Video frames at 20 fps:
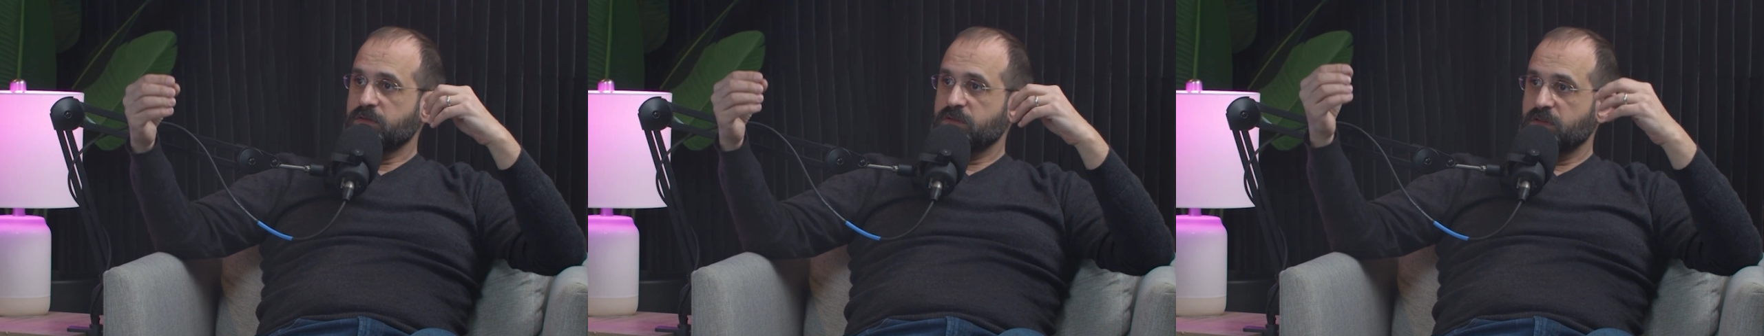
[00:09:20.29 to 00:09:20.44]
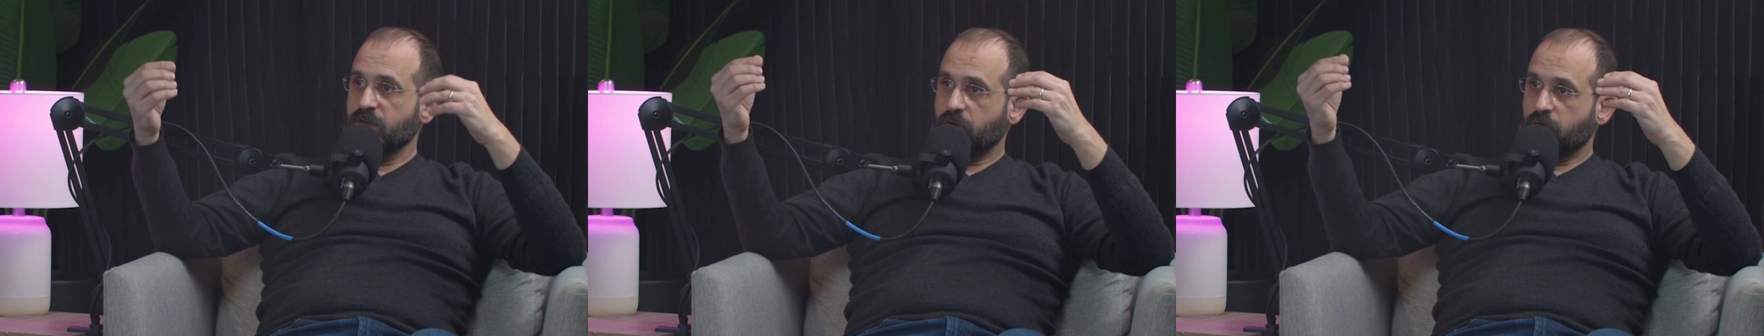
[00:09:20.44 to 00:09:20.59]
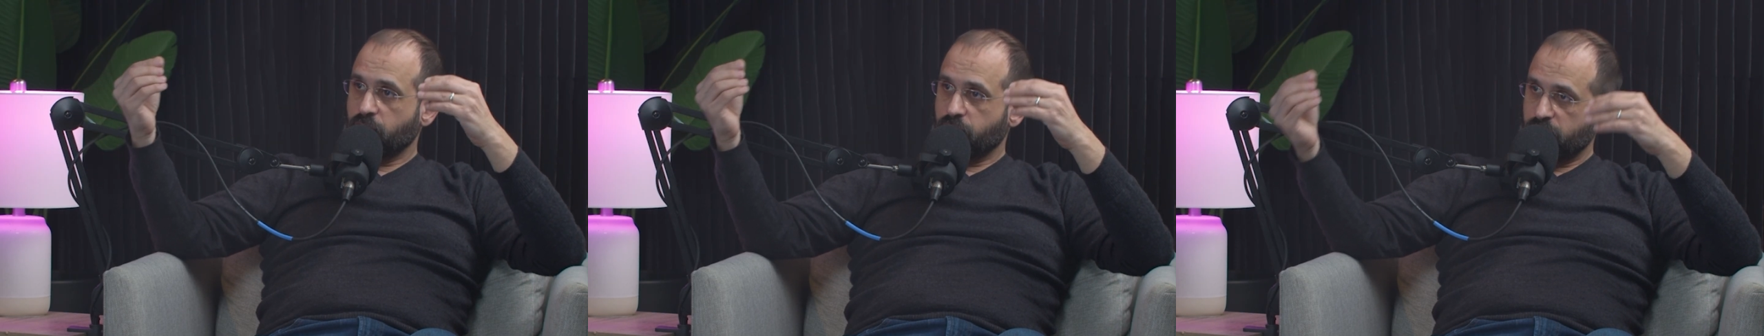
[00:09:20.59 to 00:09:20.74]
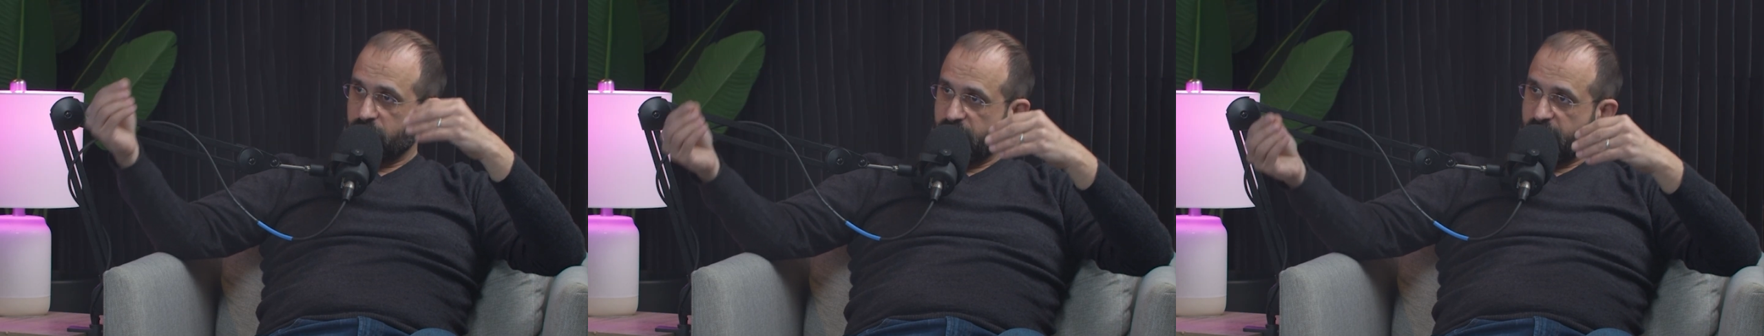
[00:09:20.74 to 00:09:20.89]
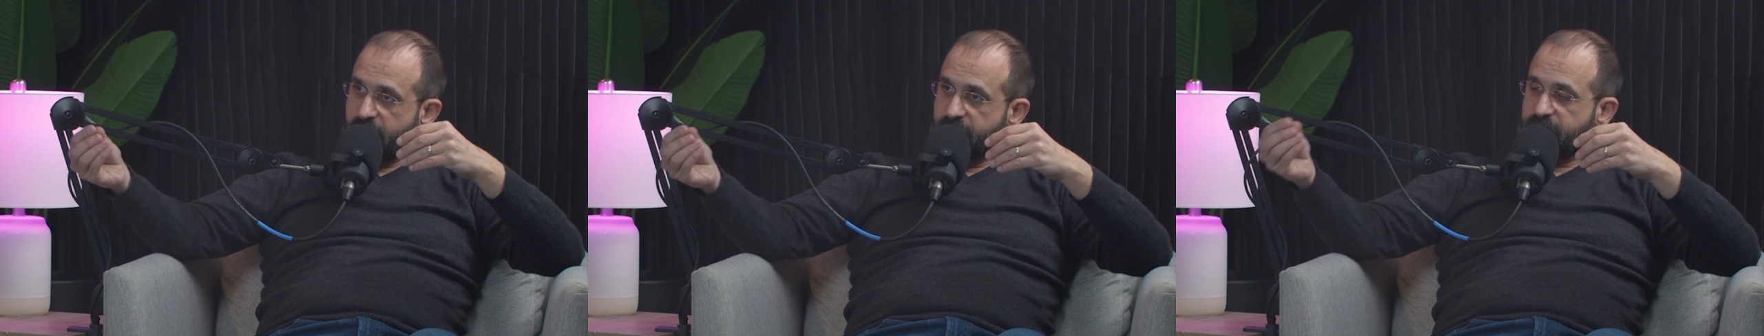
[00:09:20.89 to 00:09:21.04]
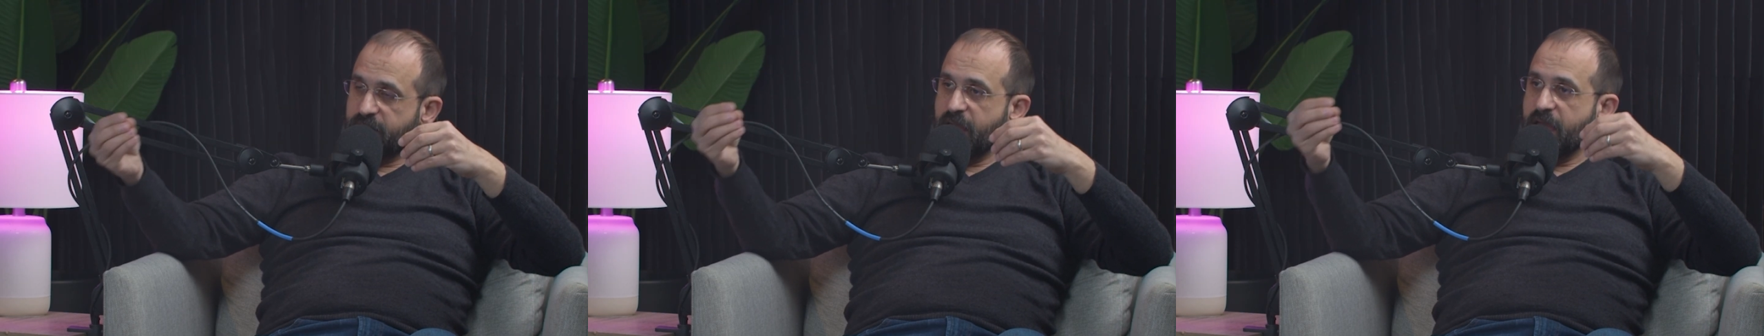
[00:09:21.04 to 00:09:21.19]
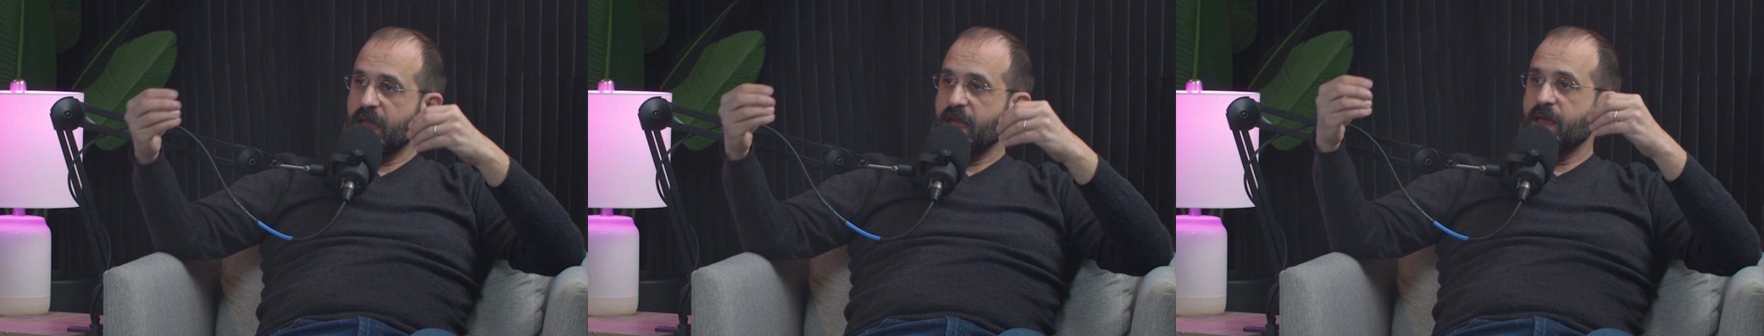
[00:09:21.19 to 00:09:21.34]
to
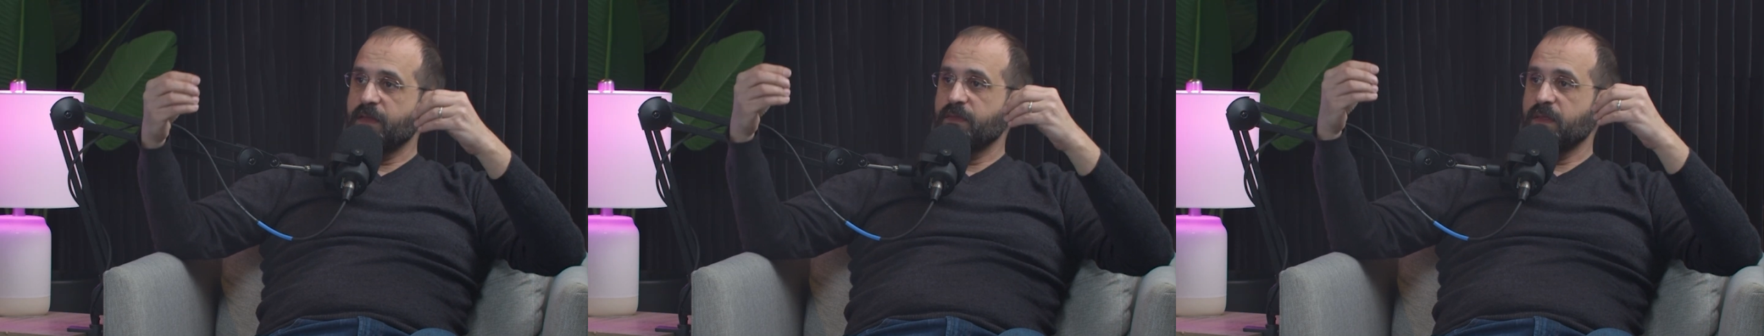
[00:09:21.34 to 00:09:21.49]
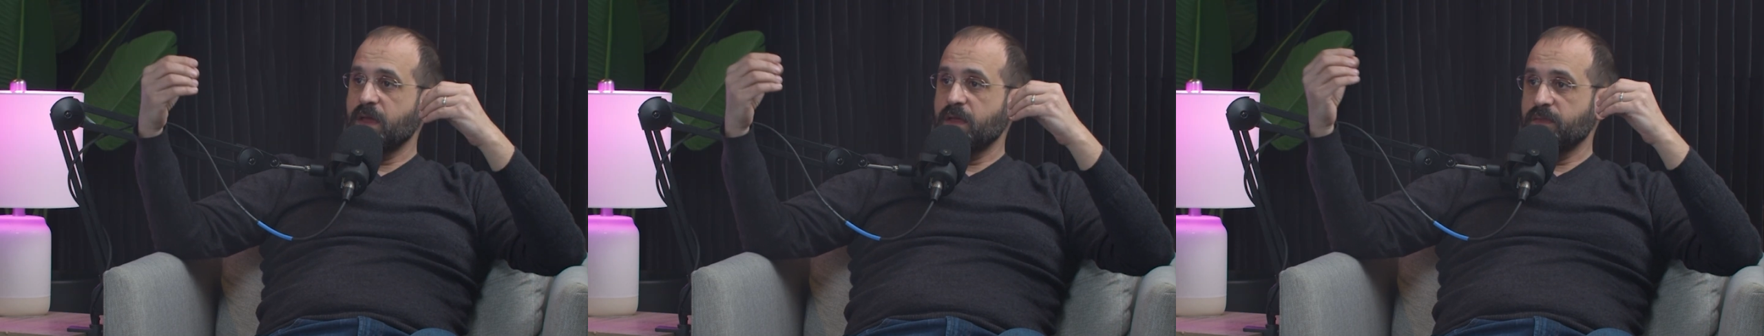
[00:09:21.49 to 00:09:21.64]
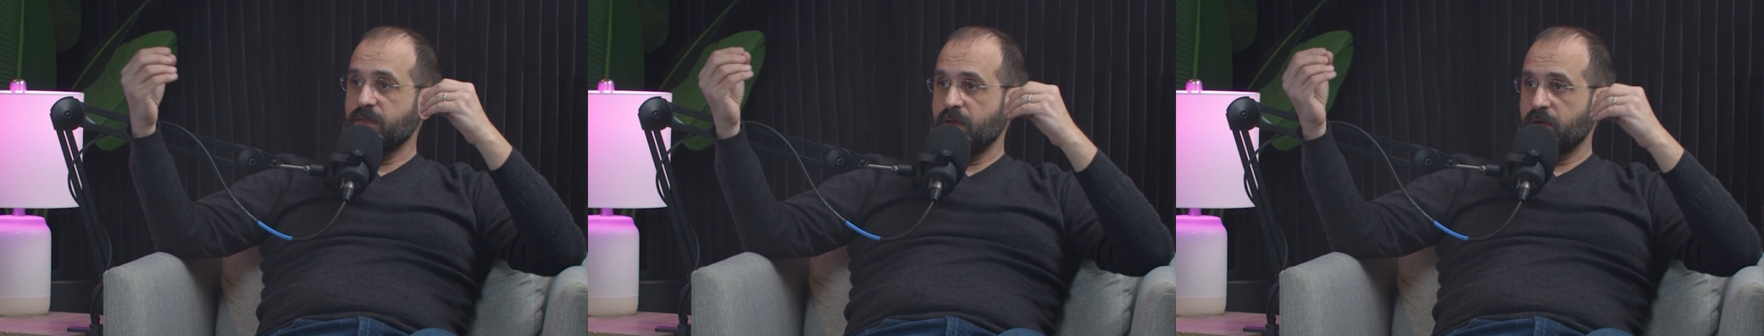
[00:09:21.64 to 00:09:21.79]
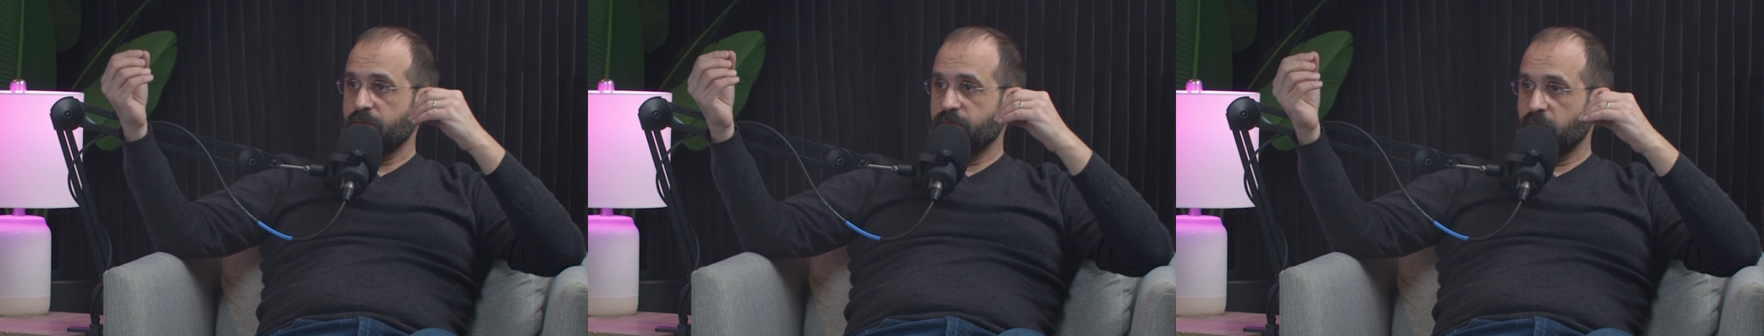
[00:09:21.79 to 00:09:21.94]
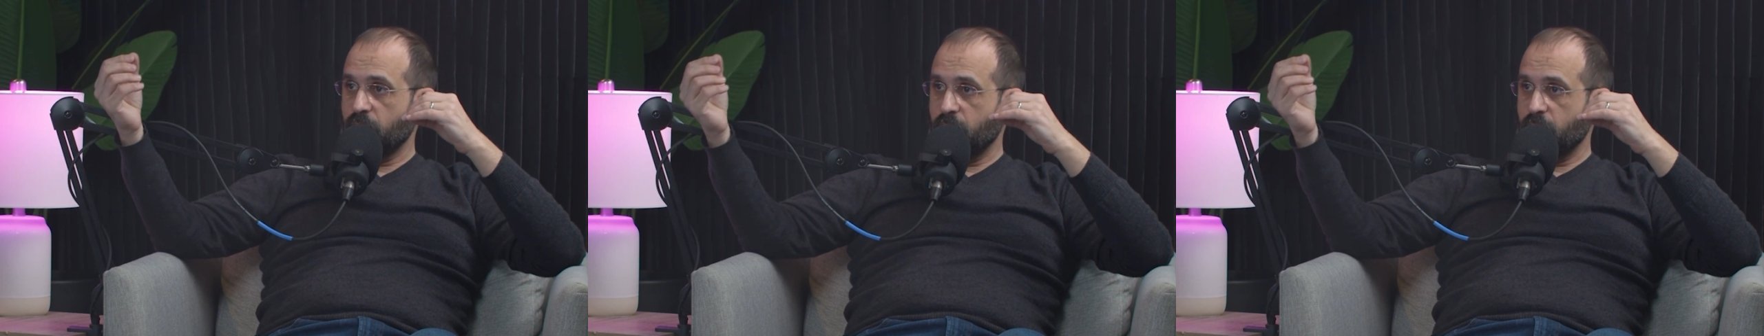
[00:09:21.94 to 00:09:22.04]
create that and then therefore